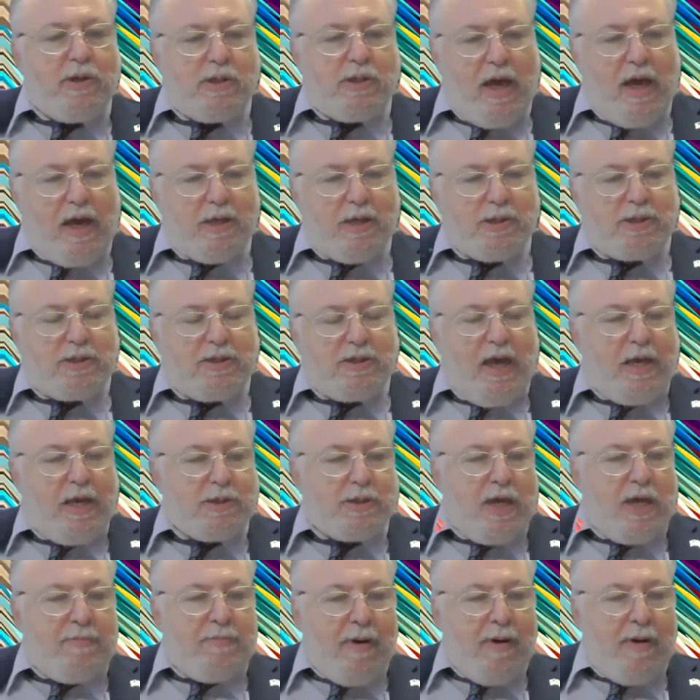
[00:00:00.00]
as, as
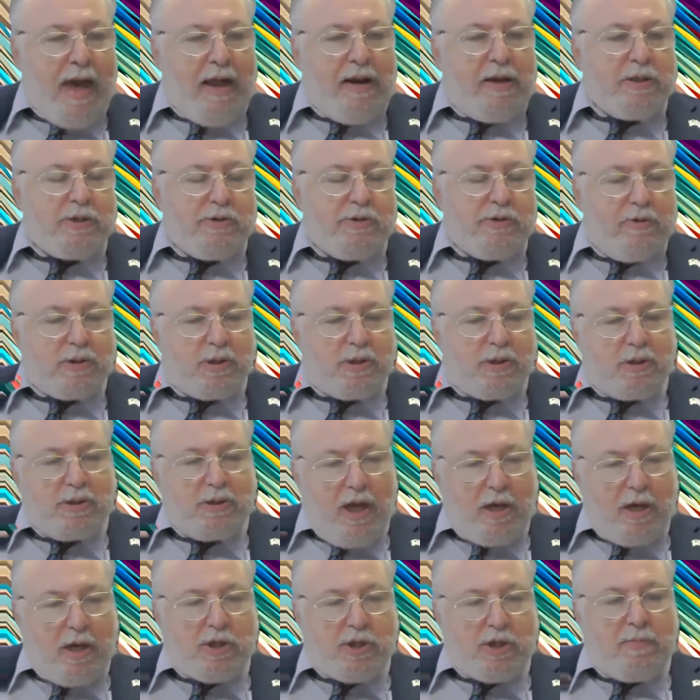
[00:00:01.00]
a manager, as a
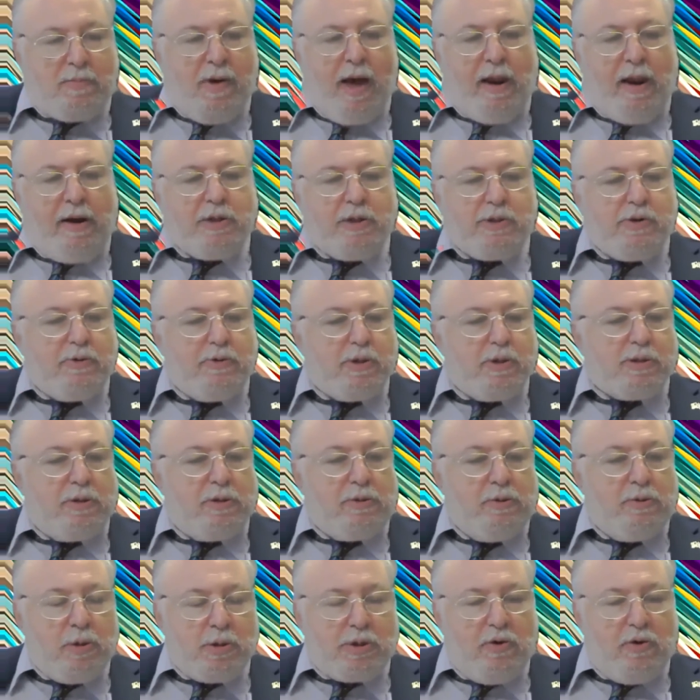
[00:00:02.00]
station manager, as a
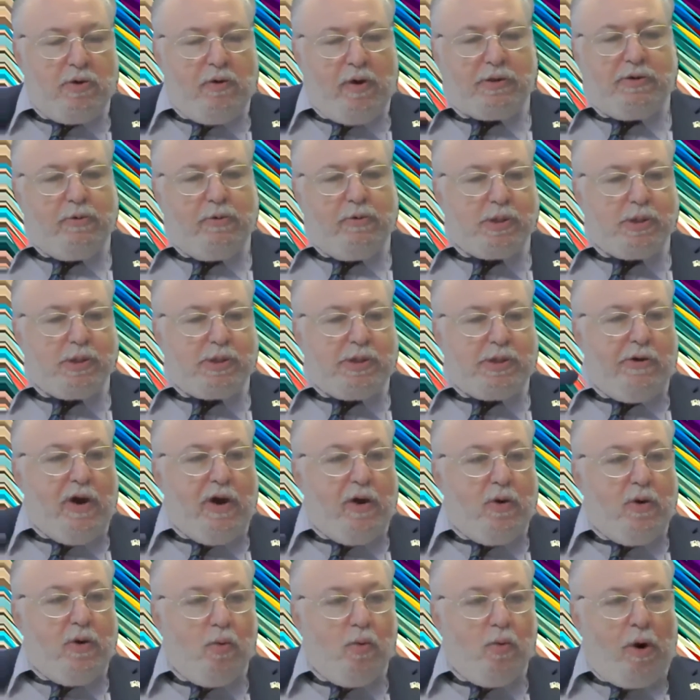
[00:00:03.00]
news director, is there a
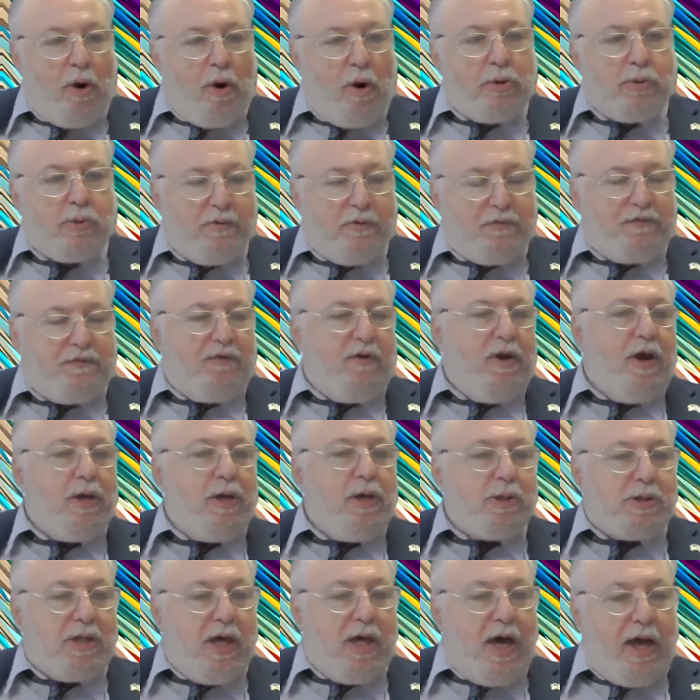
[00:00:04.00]
word or a
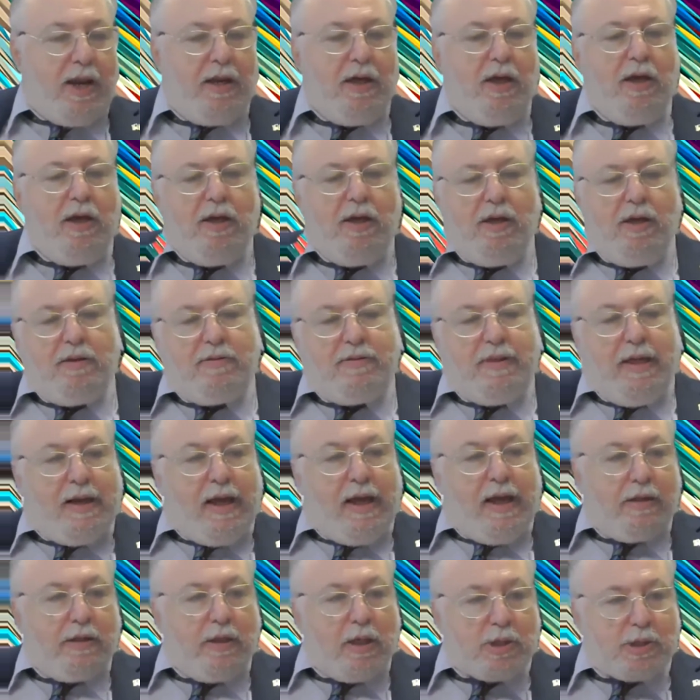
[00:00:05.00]
phrase that, that
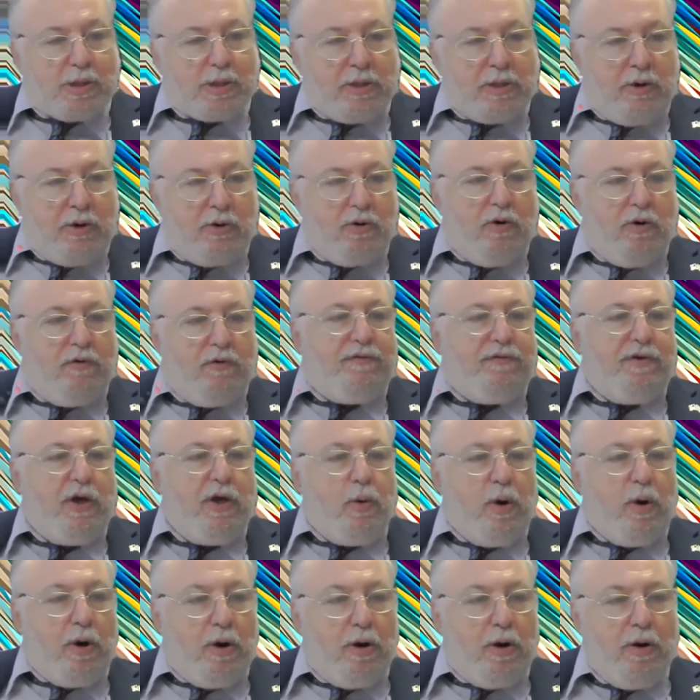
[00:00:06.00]
a listener or a
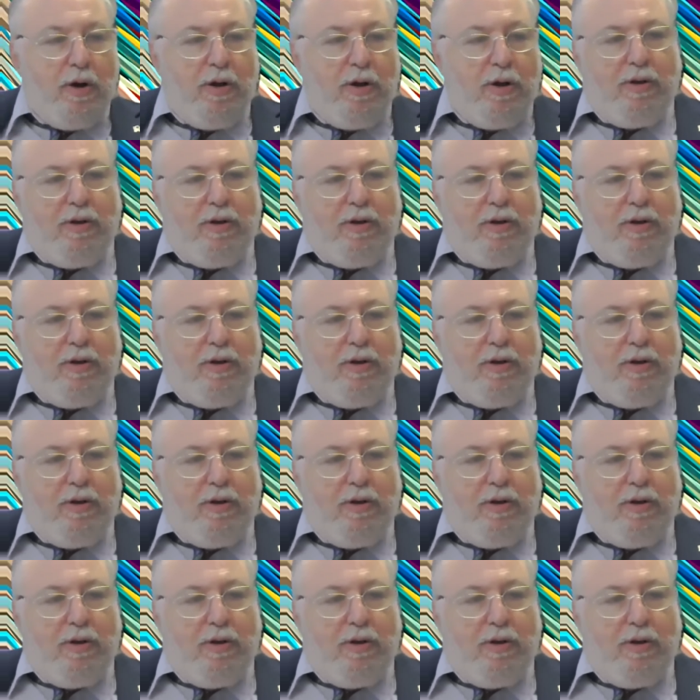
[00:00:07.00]
viewer